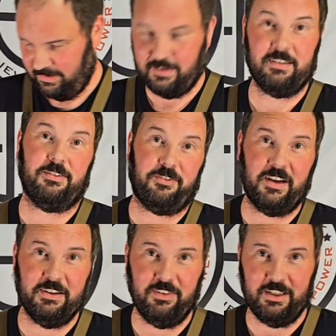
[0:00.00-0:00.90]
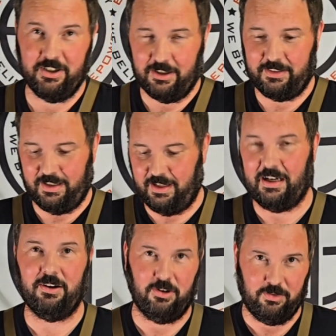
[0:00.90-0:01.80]
there's a funny video out there
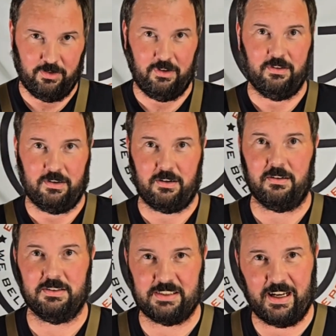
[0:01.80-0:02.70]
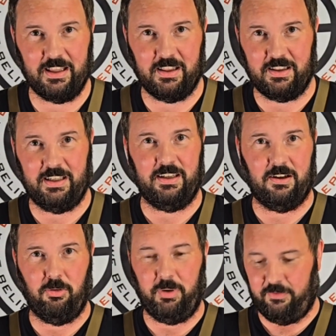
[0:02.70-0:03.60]
how to
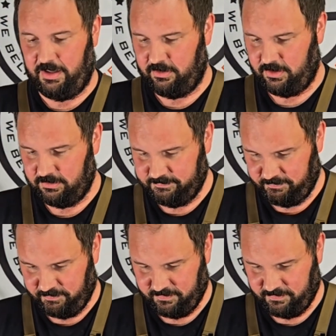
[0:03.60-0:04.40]
silently open Velcro.